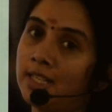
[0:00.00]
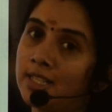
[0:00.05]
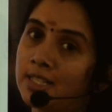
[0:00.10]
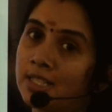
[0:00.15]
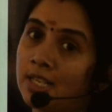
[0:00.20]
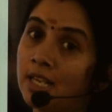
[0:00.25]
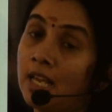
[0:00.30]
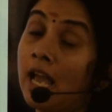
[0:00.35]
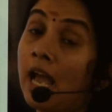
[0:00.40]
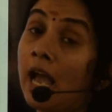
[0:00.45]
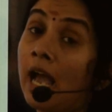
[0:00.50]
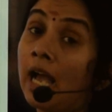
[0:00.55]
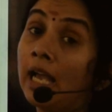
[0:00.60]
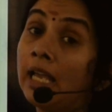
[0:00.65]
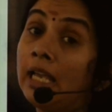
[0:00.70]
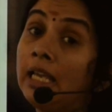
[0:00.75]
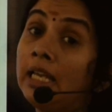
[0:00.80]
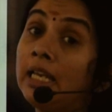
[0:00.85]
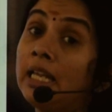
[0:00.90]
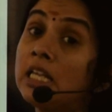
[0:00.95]
mixed.
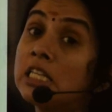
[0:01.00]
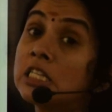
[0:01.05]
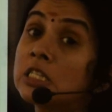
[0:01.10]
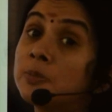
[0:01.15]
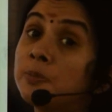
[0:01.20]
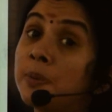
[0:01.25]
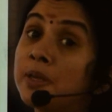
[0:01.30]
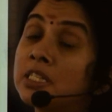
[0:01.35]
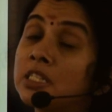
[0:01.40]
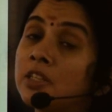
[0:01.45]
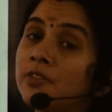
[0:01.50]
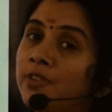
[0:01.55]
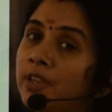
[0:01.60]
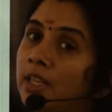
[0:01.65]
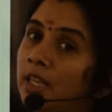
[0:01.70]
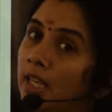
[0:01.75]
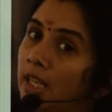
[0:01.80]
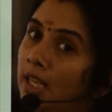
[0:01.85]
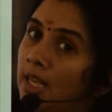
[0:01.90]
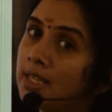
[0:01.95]
Highly
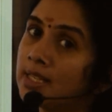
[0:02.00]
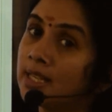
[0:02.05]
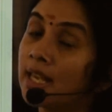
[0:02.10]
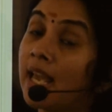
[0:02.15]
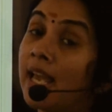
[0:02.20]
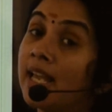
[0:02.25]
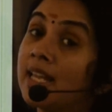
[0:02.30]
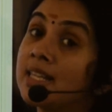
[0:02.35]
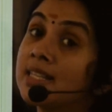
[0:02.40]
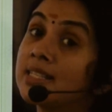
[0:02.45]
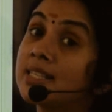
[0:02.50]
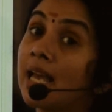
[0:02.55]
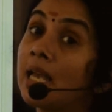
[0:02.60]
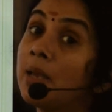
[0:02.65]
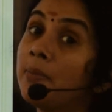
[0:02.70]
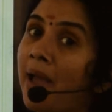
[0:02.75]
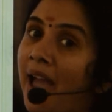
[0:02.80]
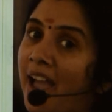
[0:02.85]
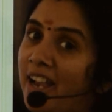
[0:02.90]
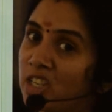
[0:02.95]
specific is
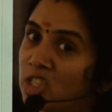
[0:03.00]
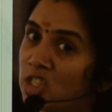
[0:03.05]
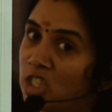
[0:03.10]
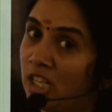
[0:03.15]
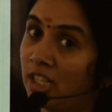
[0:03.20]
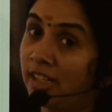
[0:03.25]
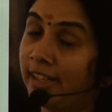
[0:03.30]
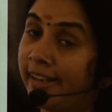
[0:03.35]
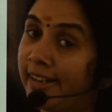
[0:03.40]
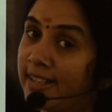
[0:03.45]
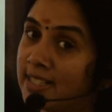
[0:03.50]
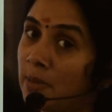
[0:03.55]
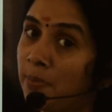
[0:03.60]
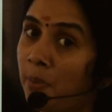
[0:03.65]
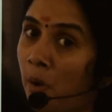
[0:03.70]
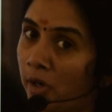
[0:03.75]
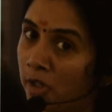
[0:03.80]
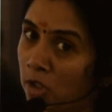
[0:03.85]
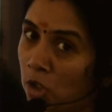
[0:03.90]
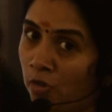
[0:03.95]
enzyme action. That is the
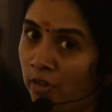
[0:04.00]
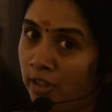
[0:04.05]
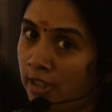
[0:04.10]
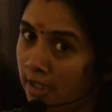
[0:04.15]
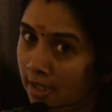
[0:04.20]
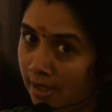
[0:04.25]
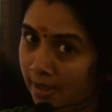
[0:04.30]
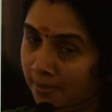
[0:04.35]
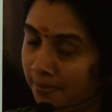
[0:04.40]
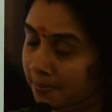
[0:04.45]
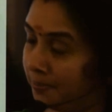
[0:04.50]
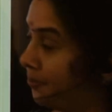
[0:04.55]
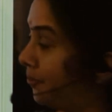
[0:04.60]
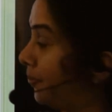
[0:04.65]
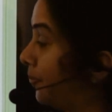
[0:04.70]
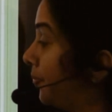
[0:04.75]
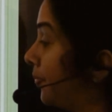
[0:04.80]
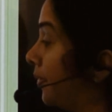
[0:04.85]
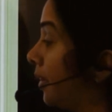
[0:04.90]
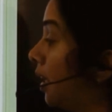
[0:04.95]
point over here.
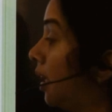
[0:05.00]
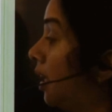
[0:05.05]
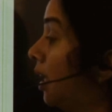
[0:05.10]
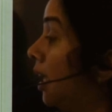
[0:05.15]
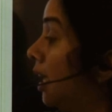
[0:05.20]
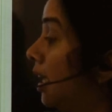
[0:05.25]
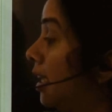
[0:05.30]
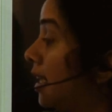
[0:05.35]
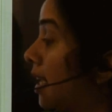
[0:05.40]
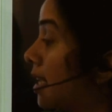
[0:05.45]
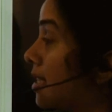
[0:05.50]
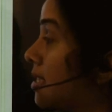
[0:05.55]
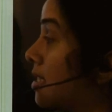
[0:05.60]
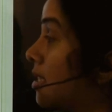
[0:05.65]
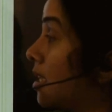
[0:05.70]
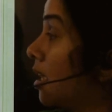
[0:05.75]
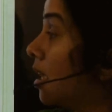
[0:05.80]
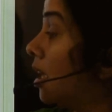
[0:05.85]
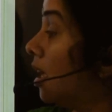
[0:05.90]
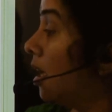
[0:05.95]

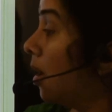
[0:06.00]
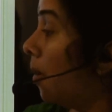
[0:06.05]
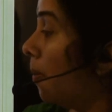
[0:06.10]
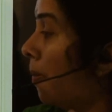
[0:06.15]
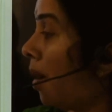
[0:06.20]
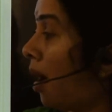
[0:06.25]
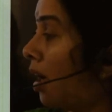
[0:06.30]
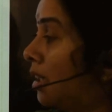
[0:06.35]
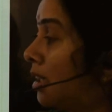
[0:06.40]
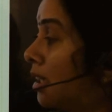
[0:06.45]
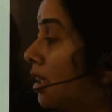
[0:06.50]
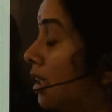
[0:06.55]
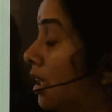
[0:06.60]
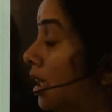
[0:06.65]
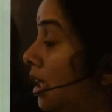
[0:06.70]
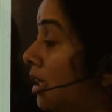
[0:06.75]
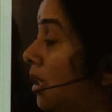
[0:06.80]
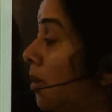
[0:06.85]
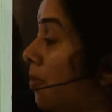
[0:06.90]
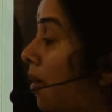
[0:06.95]
Next,
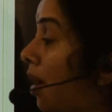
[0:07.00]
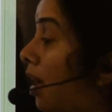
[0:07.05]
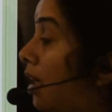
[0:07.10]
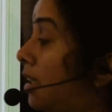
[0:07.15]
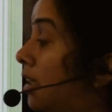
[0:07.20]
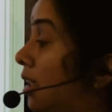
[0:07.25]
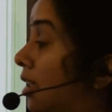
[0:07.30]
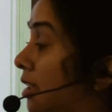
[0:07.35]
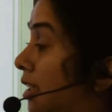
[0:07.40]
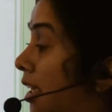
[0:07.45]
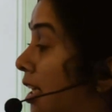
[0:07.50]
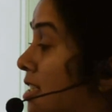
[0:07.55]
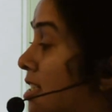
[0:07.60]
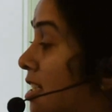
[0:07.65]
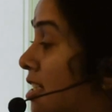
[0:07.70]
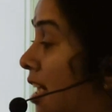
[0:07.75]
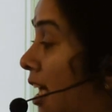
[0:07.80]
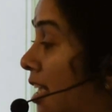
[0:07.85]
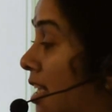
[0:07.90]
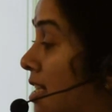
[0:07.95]
malt. In the malt, there is
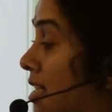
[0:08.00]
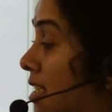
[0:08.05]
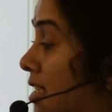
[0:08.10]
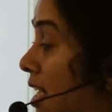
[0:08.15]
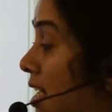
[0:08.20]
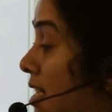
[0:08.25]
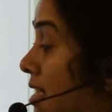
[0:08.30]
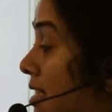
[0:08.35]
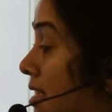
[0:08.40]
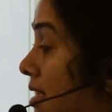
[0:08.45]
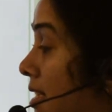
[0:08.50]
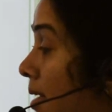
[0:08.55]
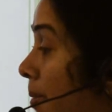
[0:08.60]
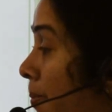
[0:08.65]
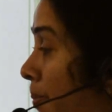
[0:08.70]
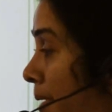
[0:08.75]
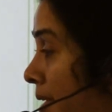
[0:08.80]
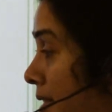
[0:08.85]
a diacetyl